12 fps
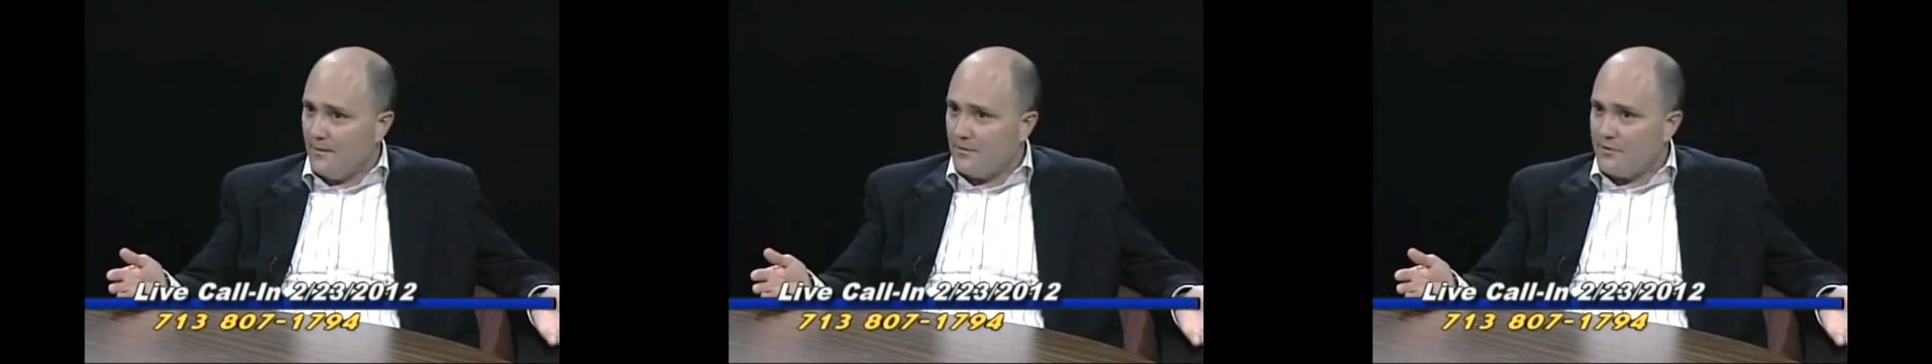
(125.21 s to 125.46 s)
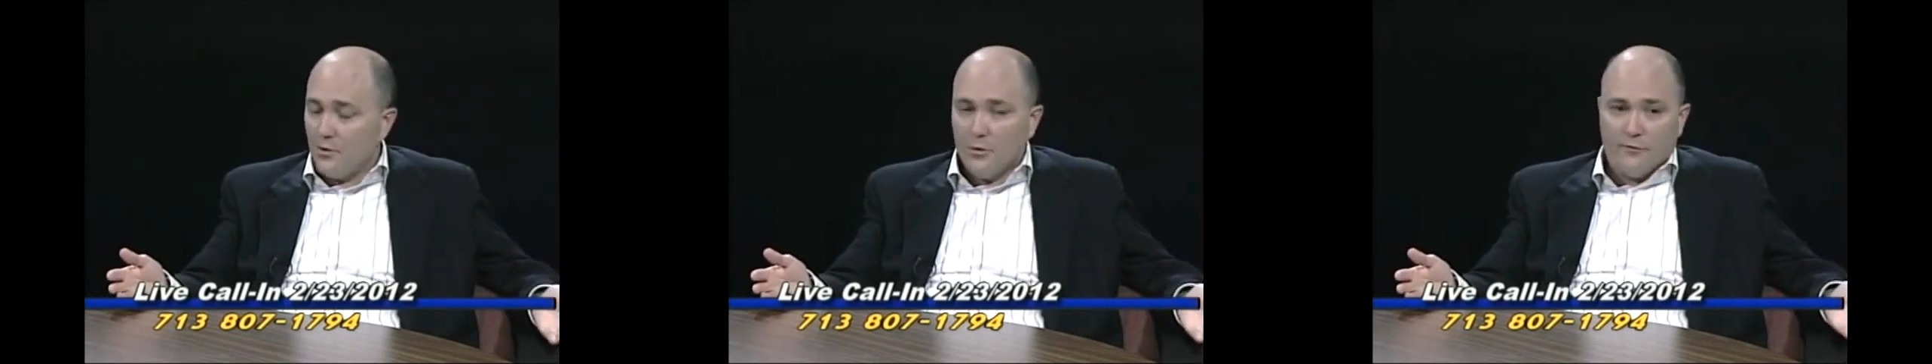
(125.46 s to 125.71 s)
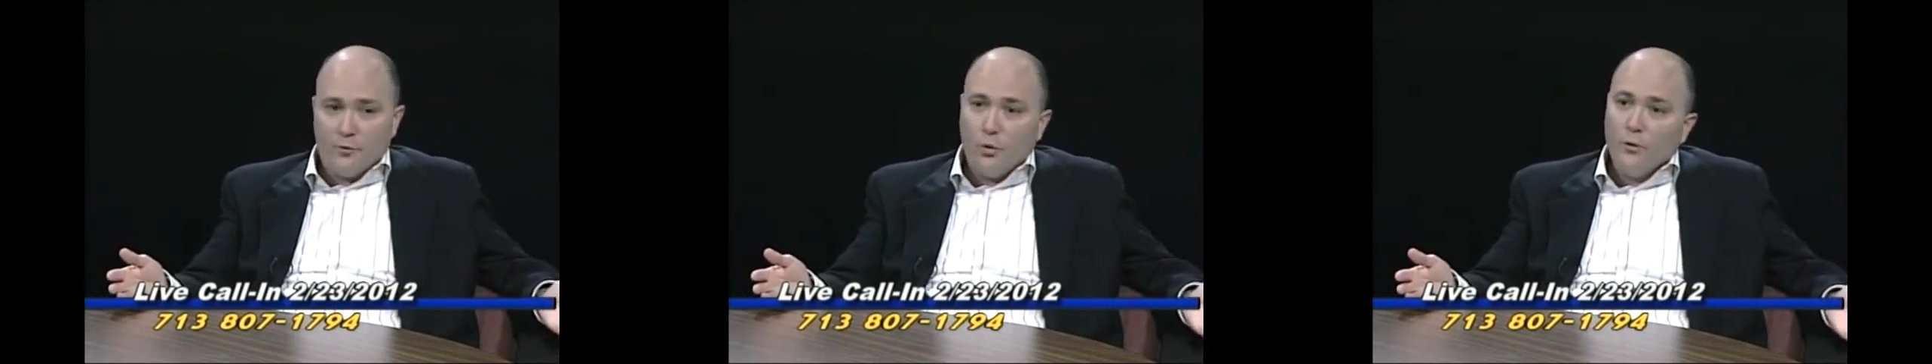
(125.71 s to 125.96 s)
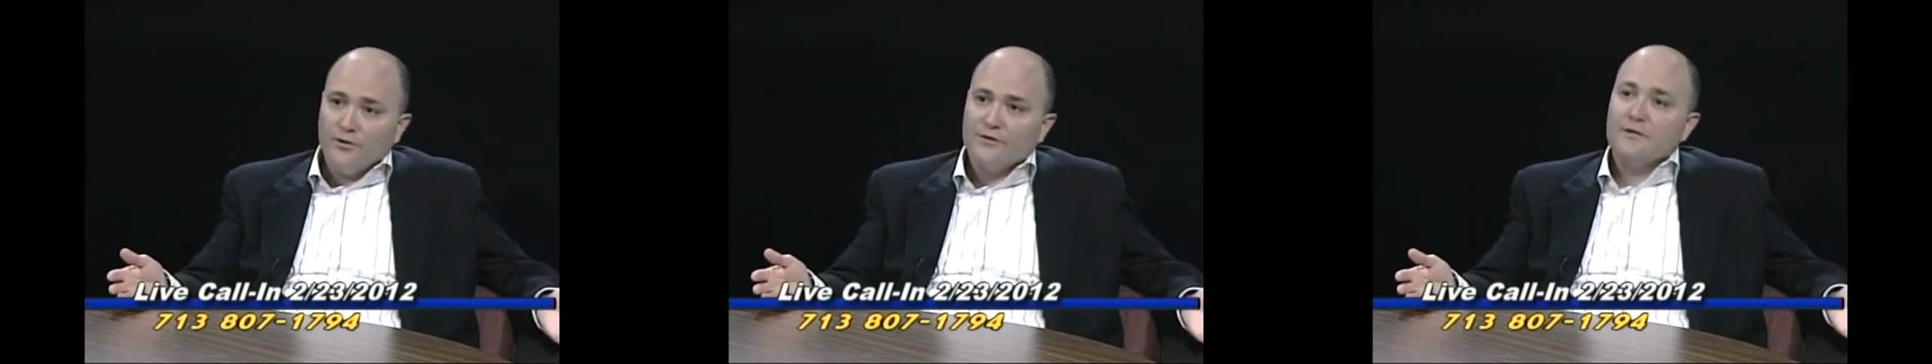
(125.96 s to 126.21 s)
So of
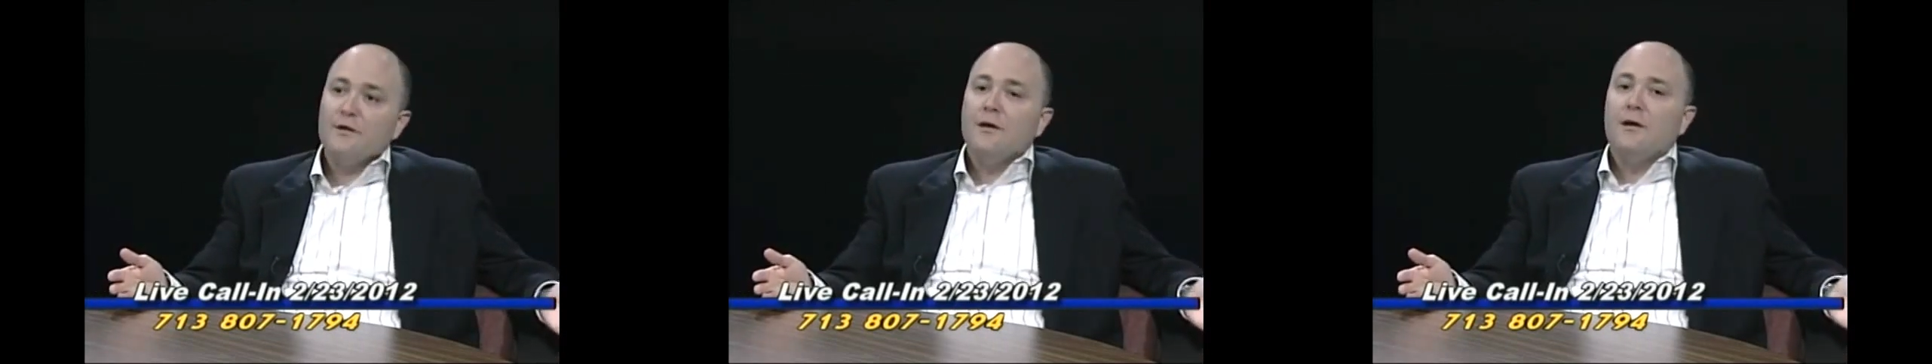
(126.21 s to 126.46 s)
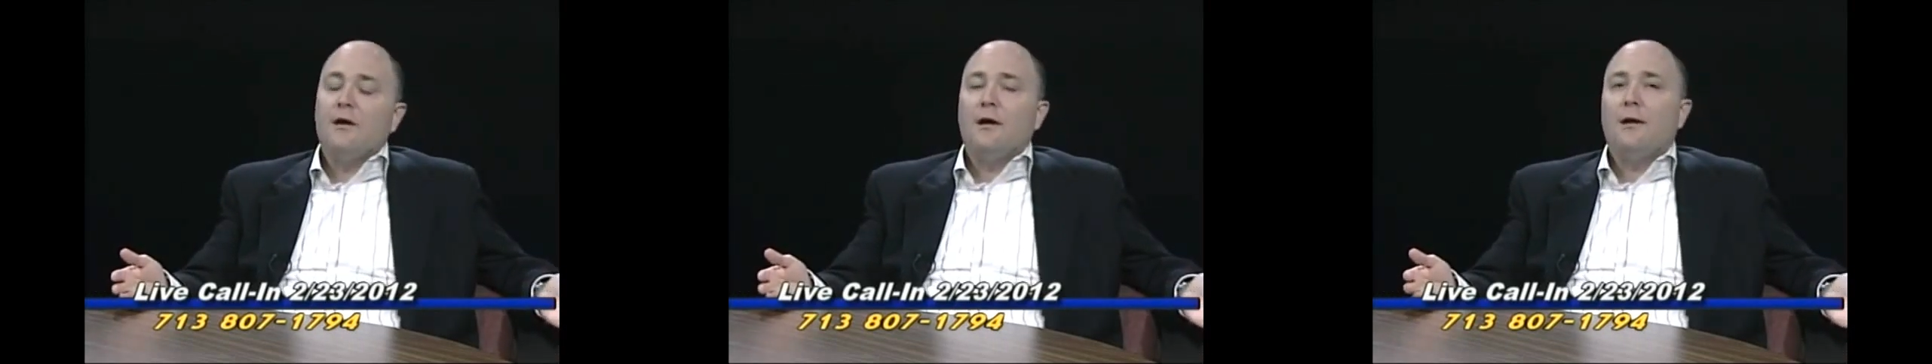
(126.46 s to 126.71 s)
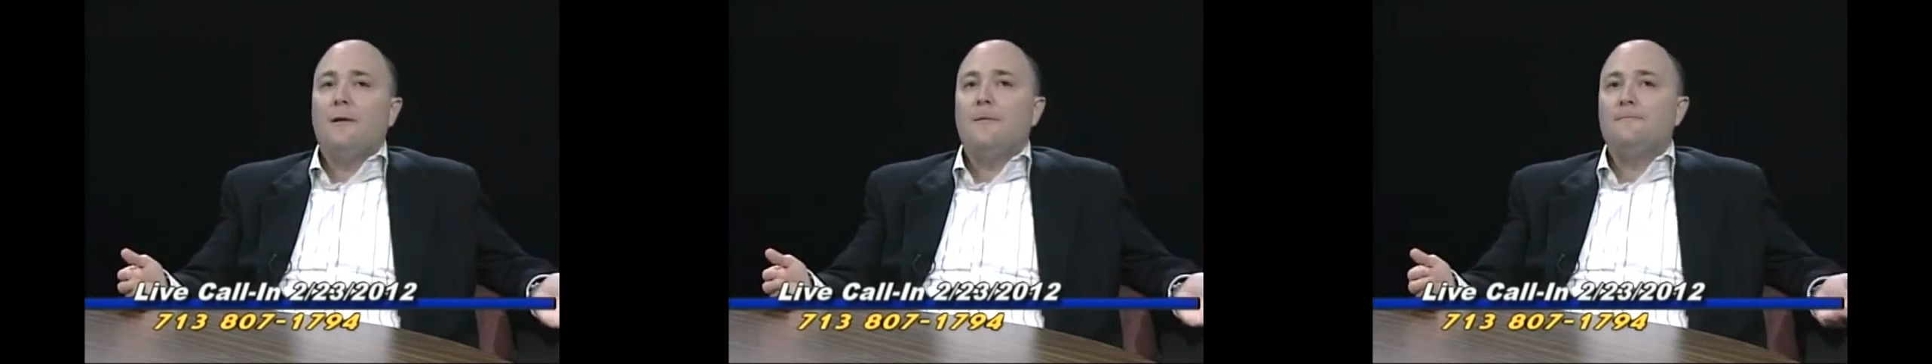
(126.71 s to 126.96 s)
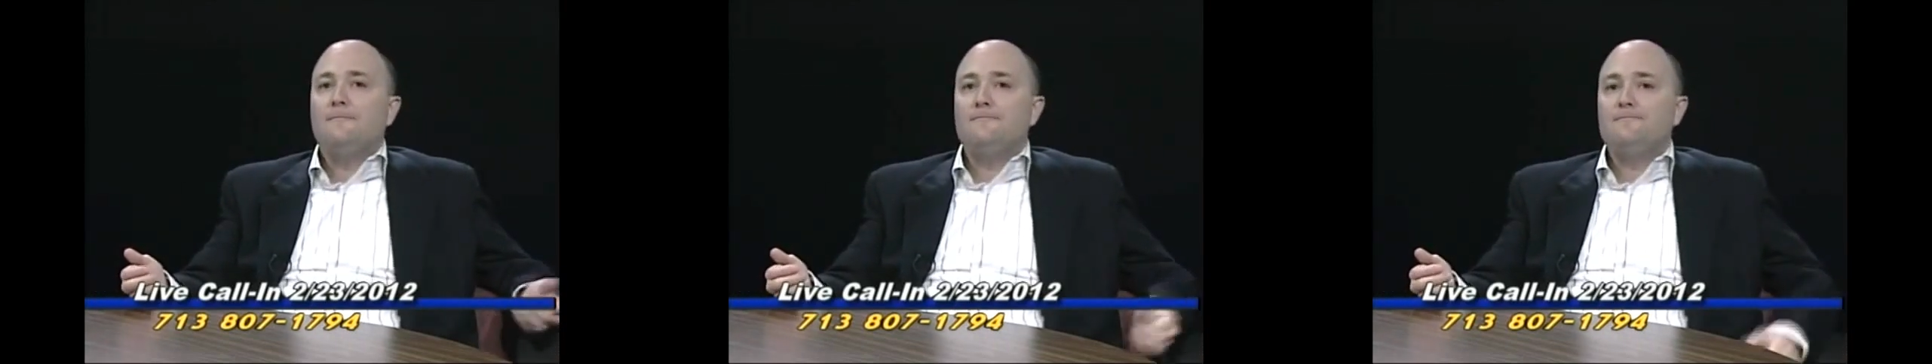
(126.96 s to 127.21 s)
course,
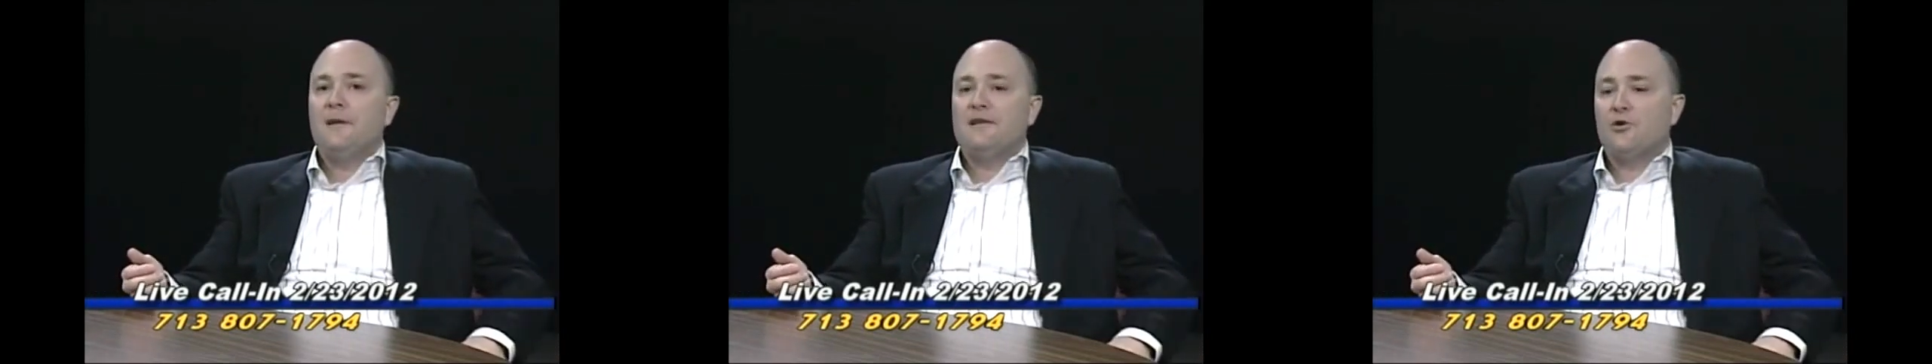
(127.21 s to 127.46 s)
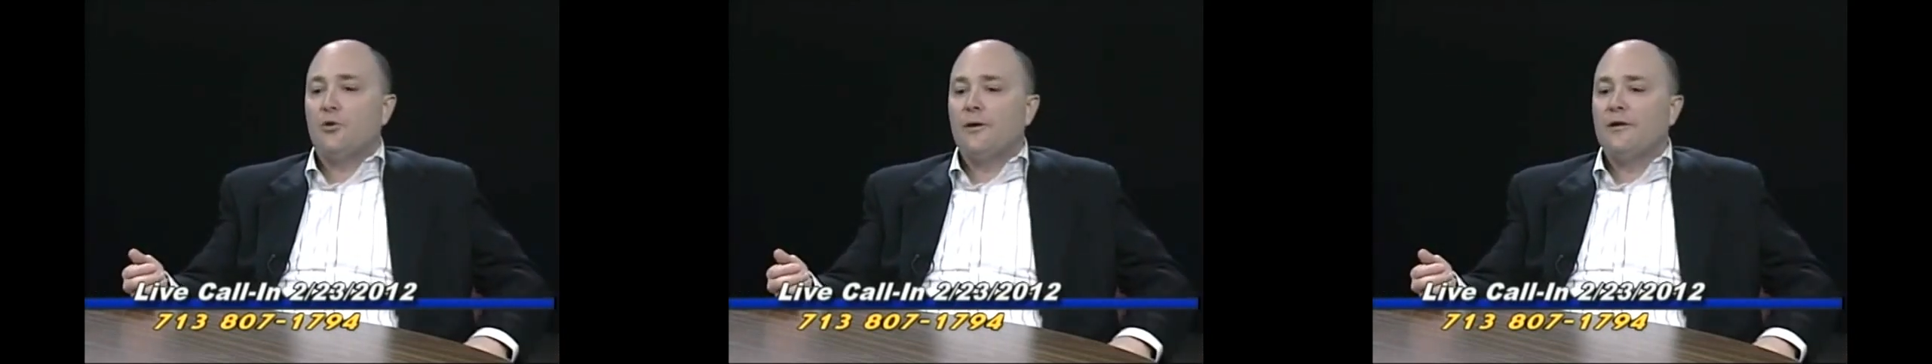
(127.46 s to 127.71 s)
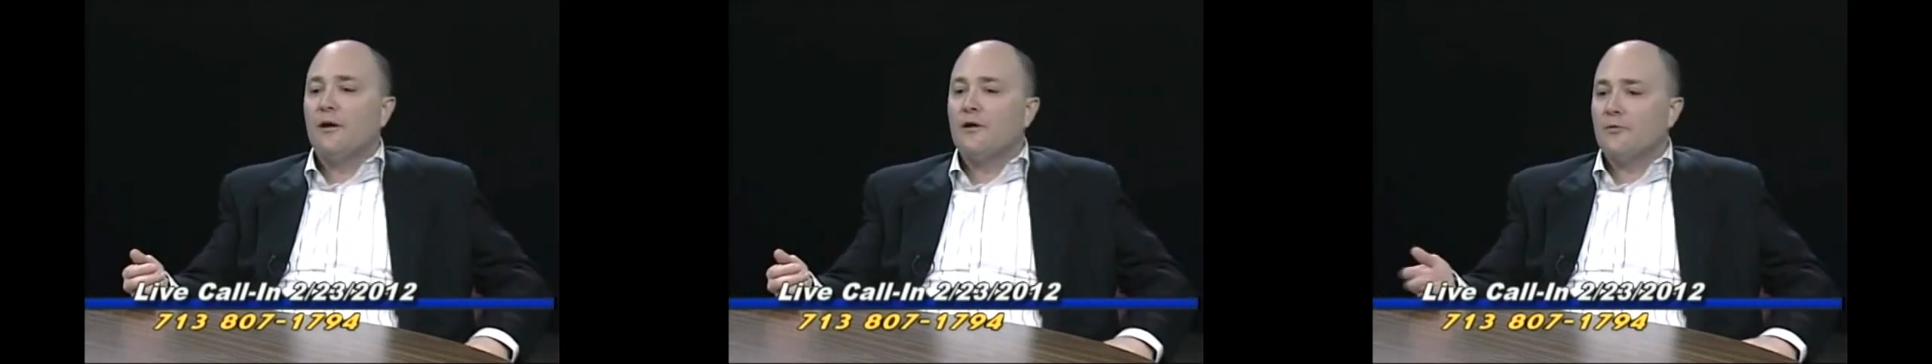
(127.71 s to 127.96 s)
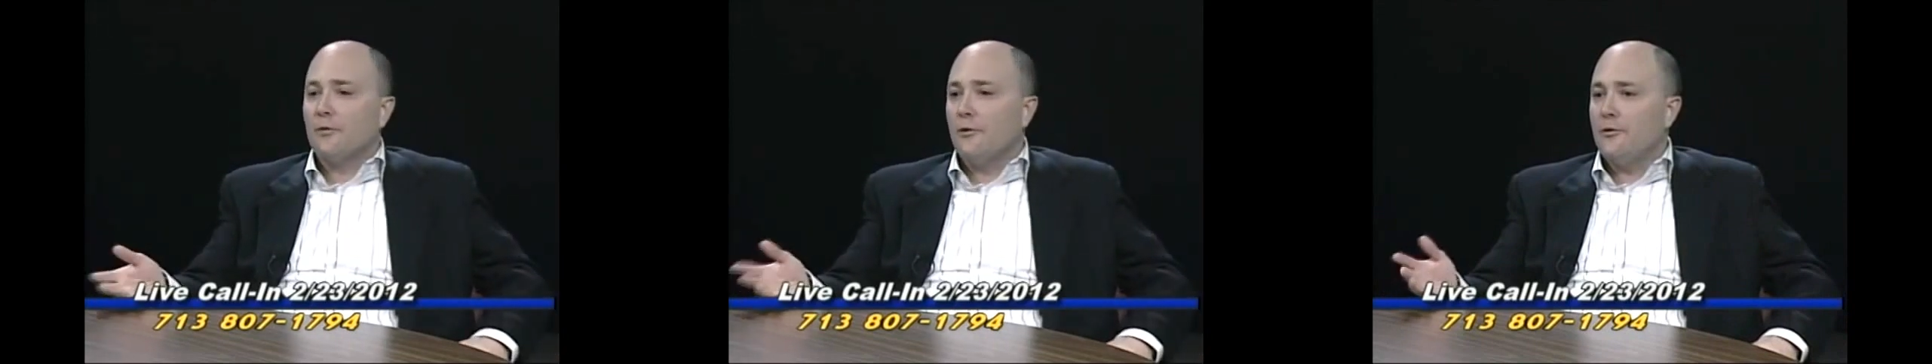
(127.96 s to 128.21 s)
as Cory Doctorow,